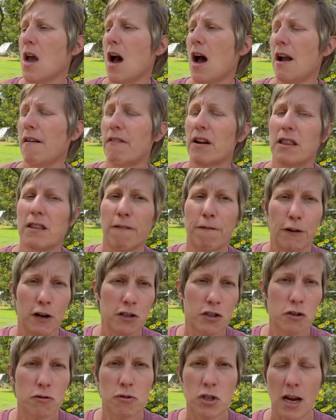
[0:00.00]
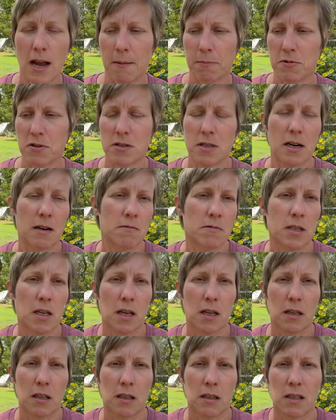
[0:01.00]
I read the first two chapters and I was
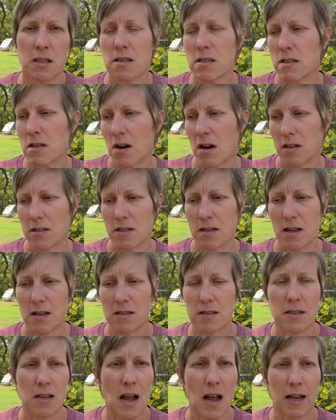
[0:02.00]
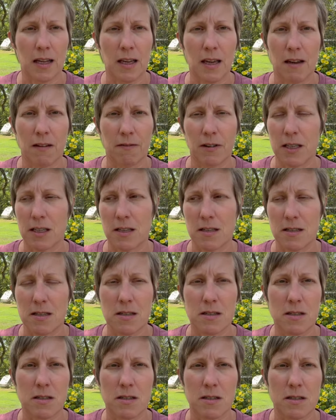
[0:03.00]
like, this is nonsense. I can't read this.
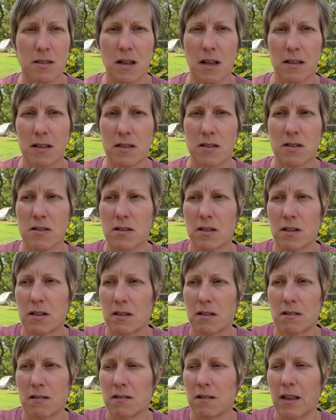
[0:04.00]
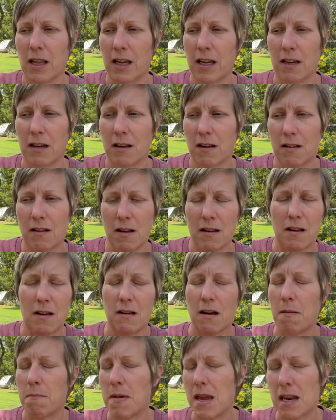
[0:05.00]
This is like
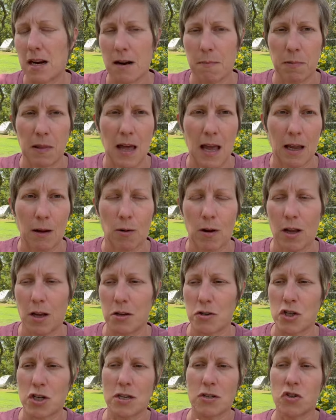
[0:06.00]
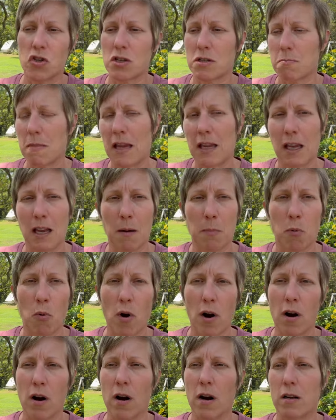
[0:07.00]
a made up language. He's just making up
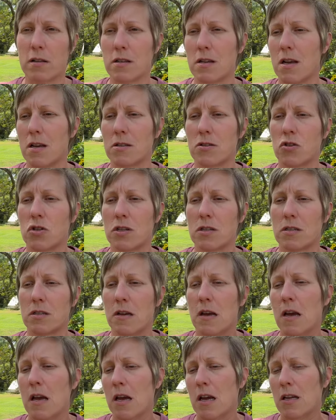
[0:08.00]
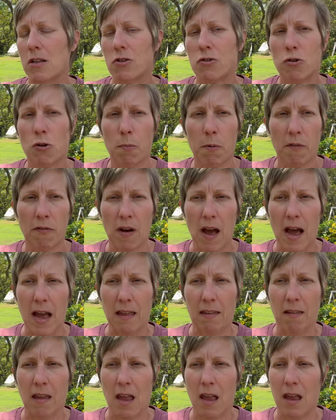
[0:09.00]
words. It's just, it's super
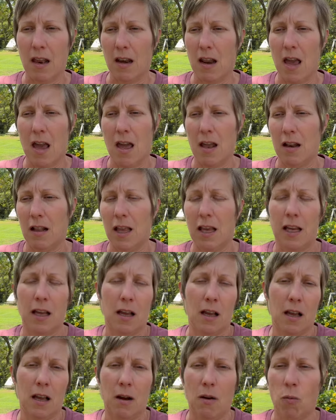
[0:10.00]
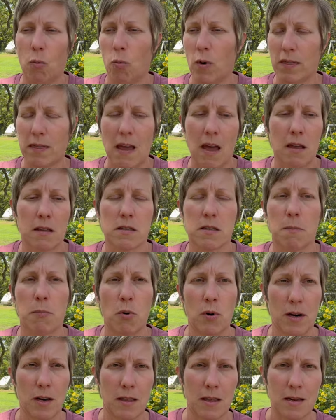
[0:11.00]
violent. And like, what the hell is the
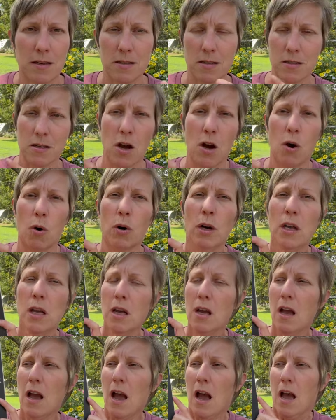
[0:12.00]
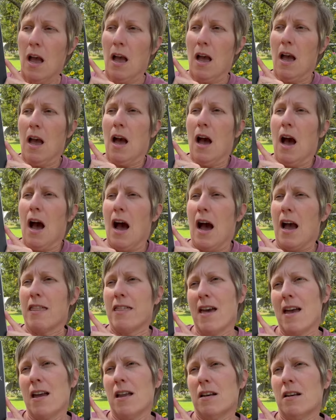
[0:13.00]
point of this? So I
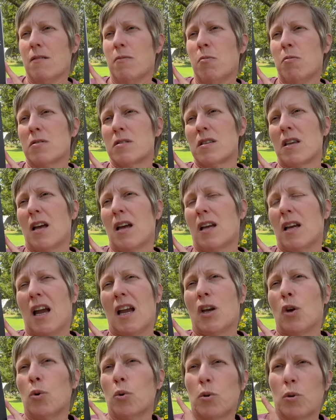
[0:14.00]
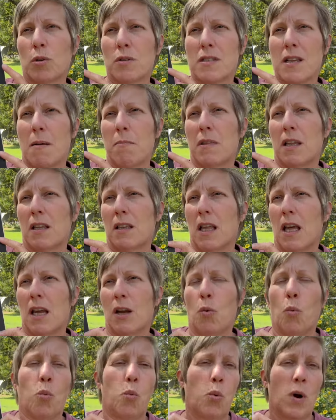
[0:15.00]
then was like, I Googled something like,
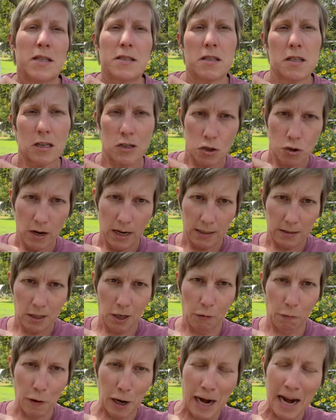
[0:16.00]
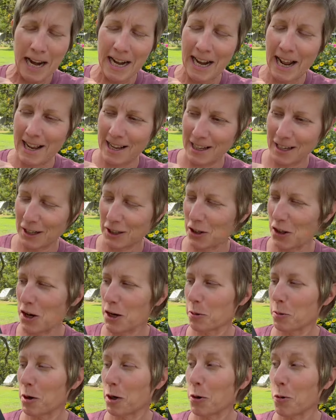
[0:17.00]
what's the trick to reading A
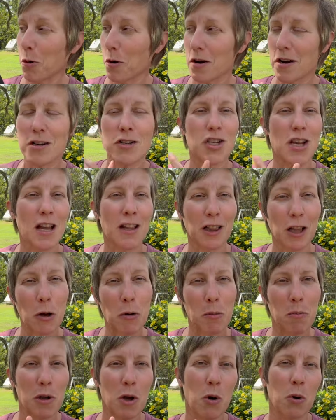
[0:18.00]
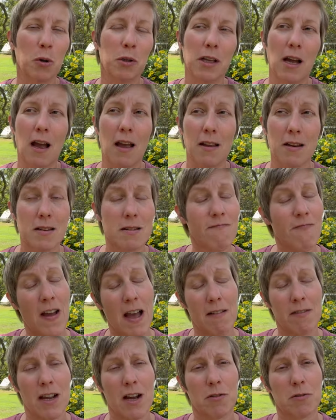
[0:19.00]
Clockwork Orange? And lo and behold, I
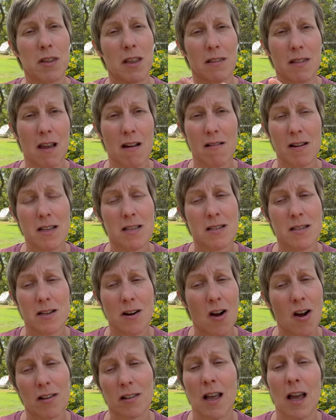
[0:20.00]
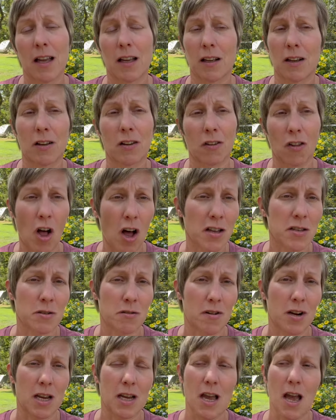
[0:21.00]
found out that there is an online
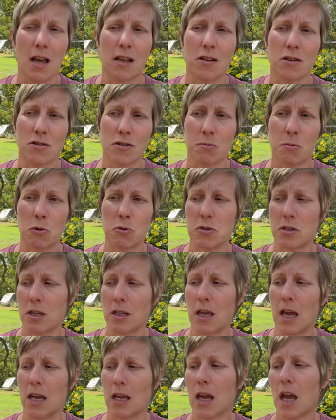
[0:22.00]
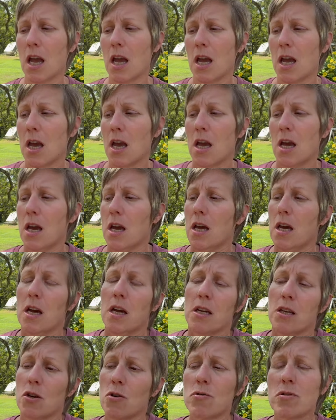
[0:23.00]
glossary and you're supposed to like
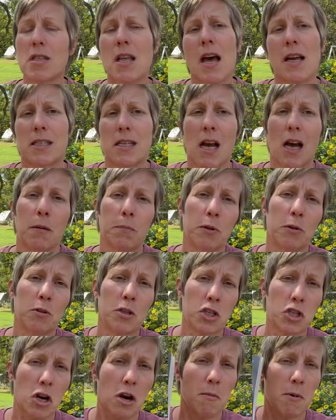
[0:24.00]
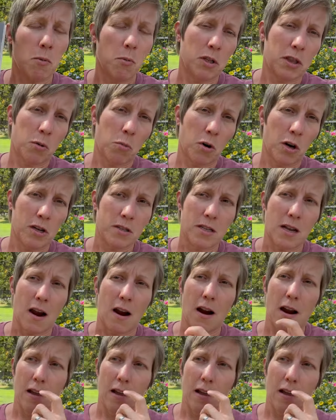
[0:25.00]
use that to help you determine what the words are.